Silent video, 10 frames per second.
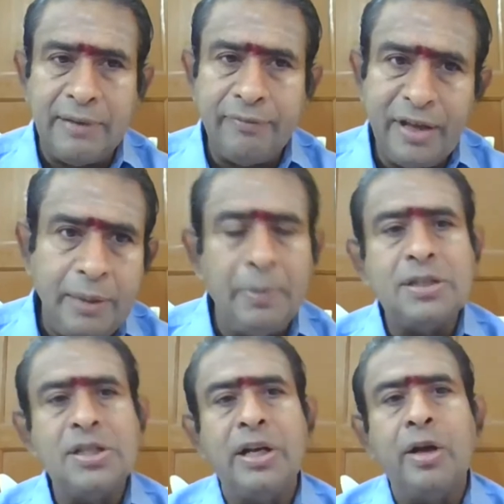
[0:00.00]
can very
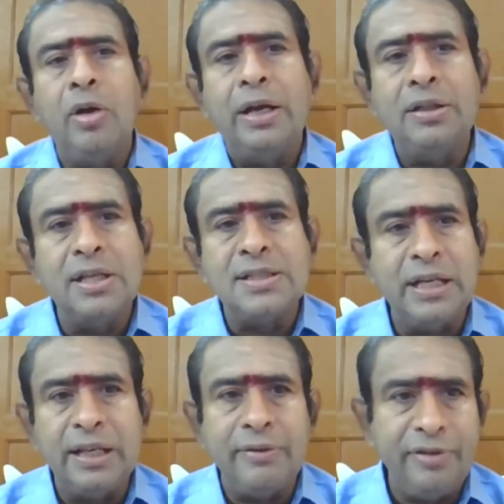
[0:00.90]
much regulate the
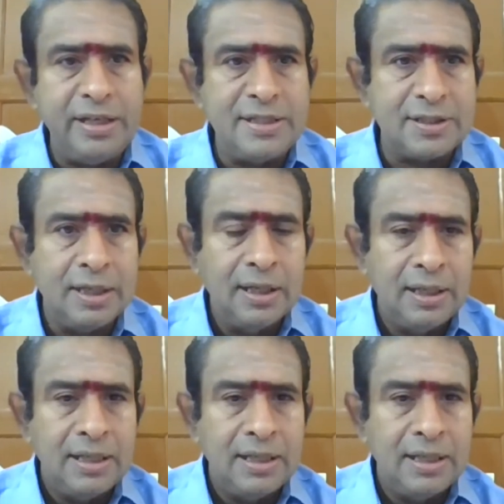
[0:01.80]
sitting fees.